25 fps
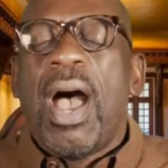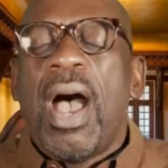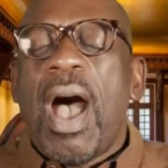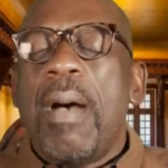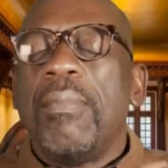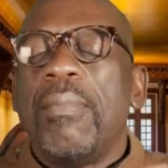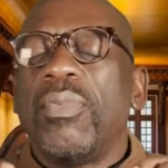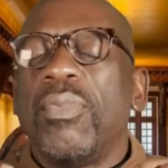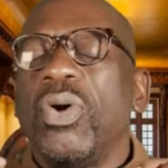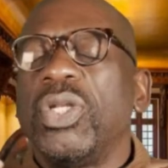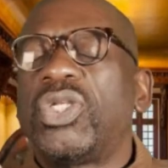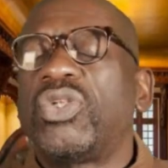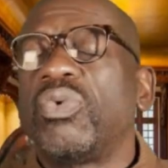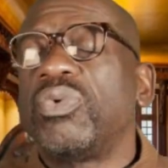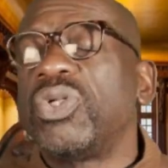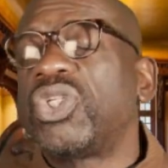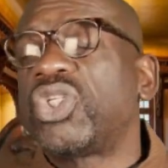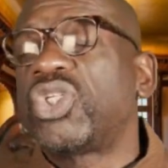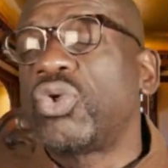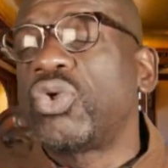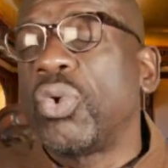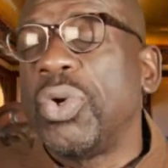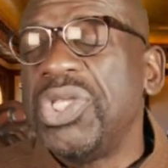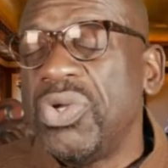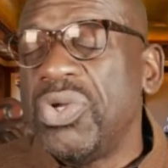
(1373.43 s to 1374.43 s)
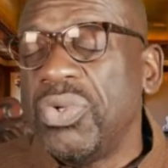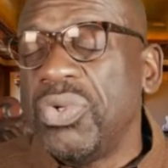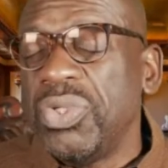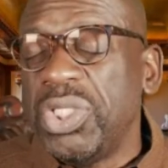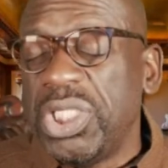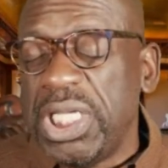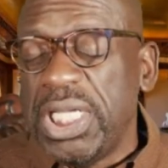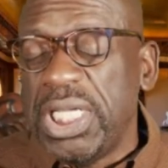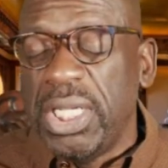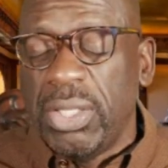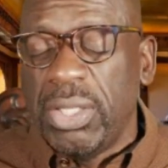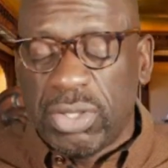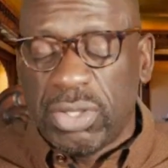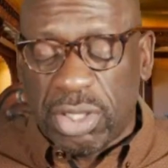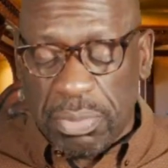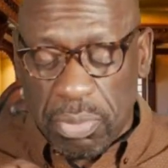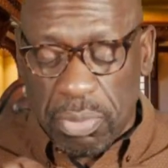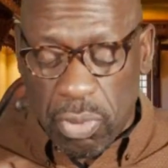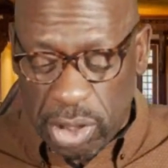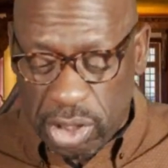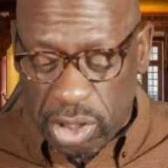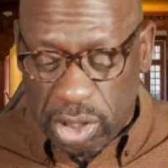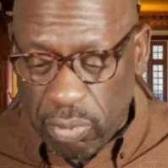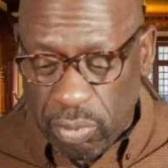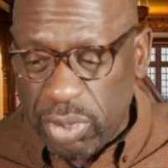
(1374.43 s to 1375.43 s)
I'm going to restore your years. I'm
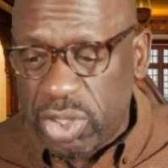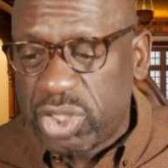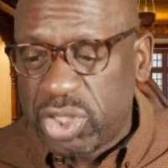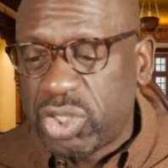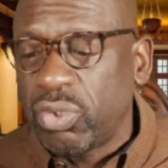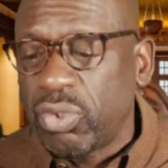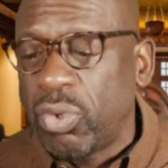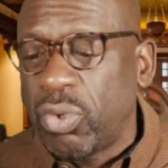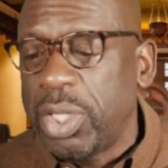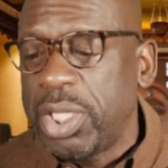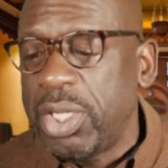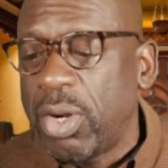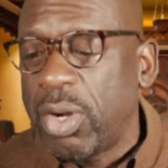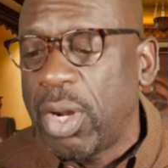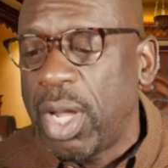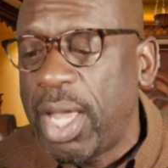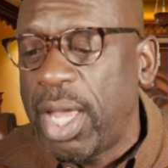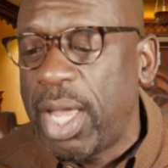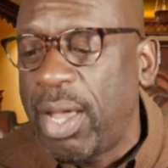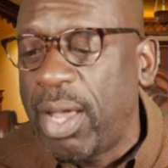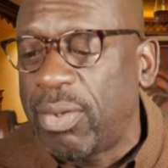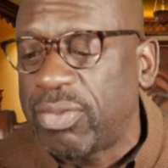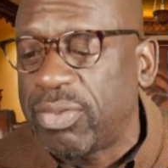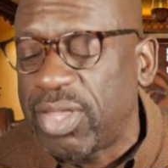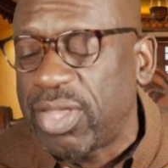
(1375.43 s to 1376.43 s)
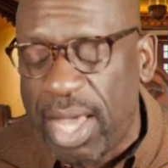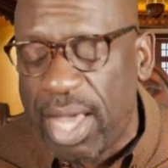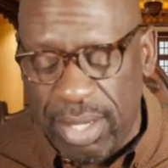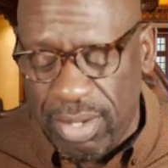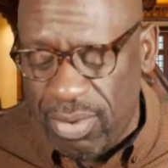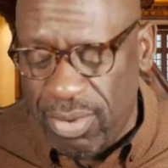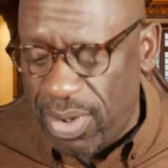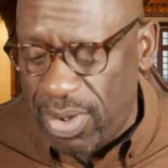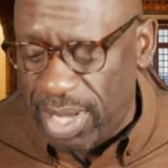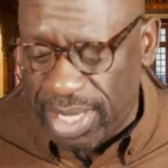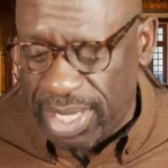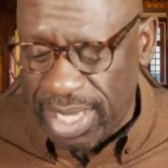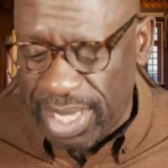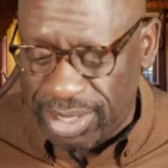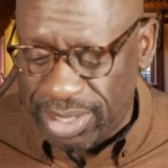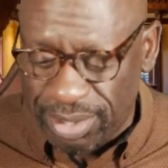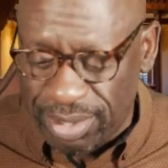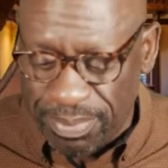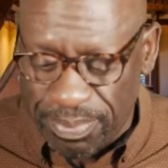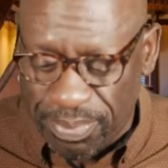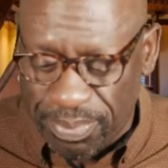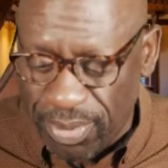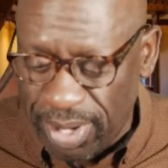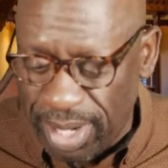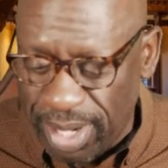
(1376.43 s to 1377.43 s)
going to restore your health. I know I got
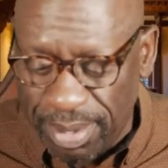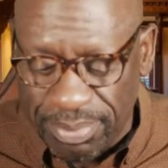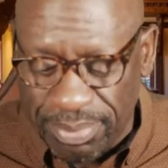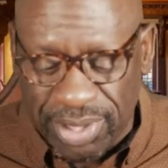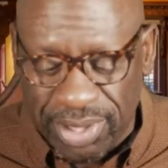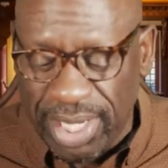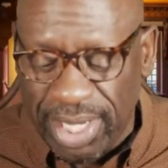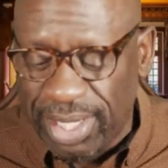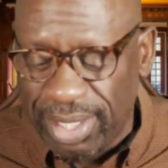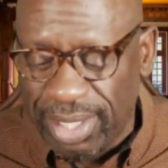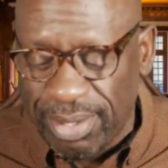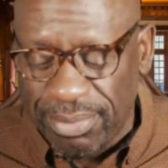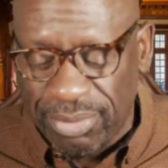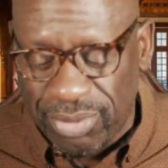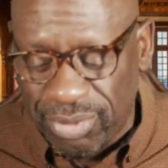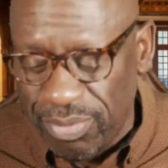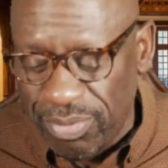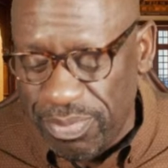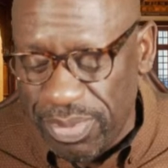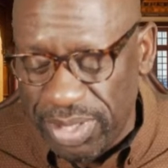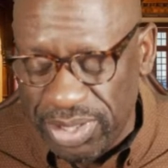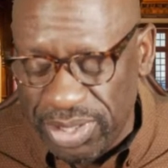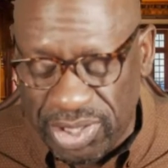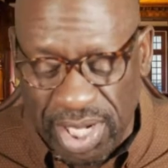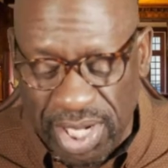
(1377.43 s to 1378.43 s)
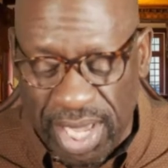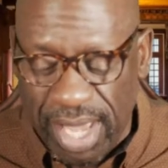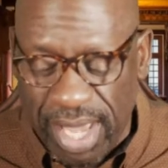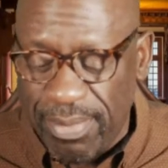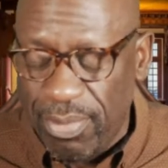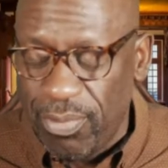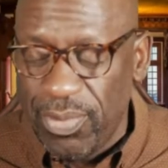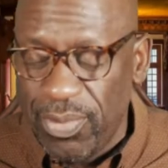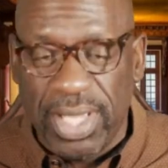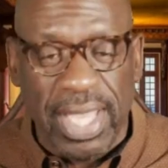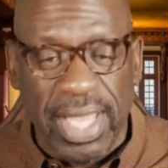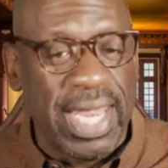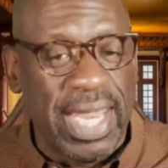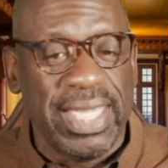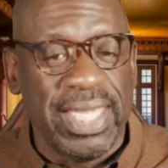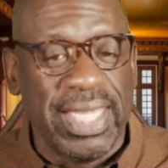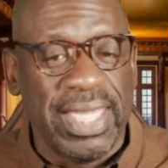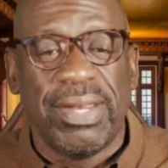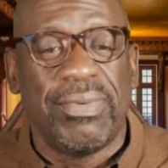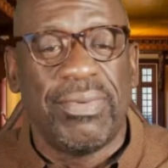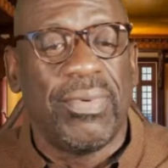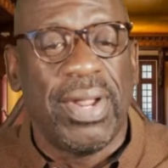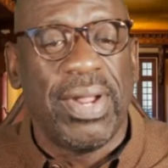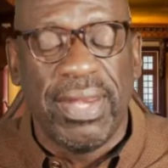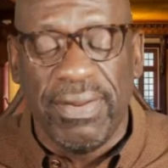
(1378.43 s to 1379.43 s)
to pray. I'm taking up too much time. We got to
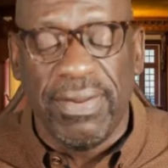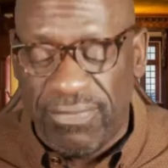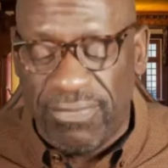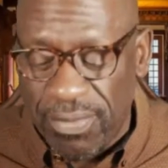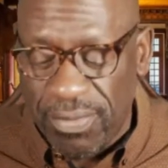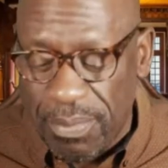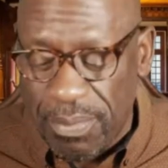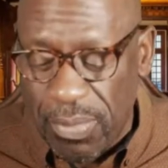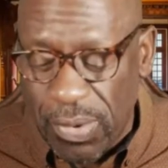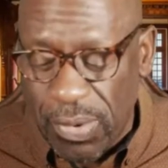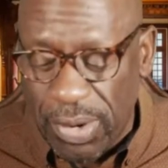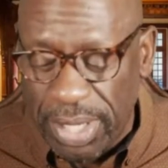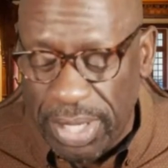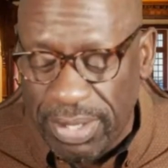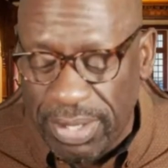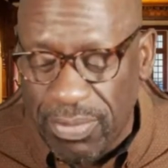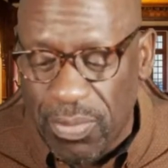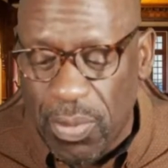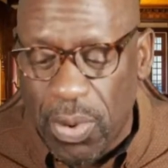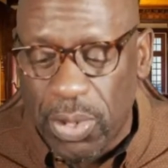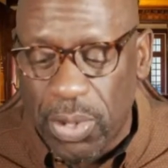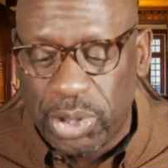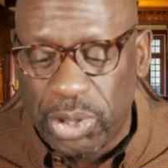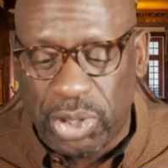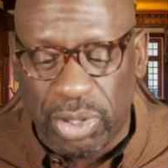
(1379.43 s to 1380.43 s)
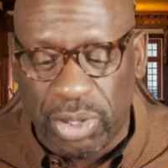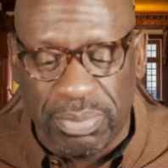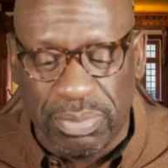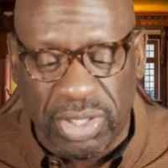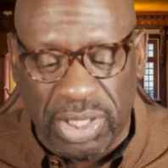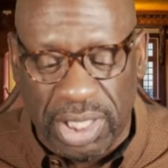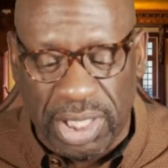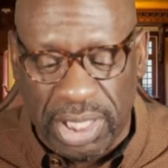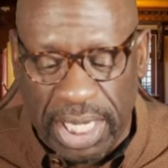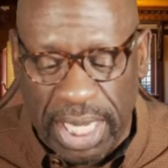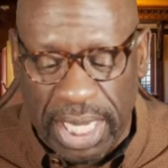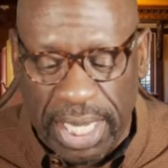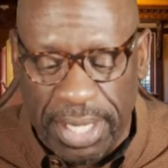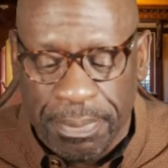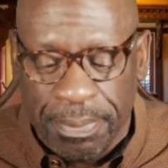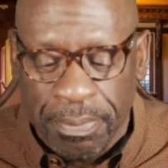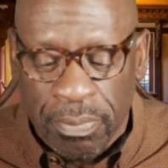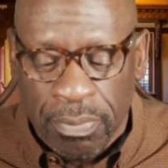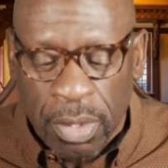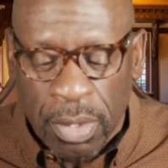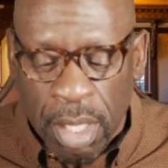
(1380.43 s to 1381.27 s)
get ready for morning worship today.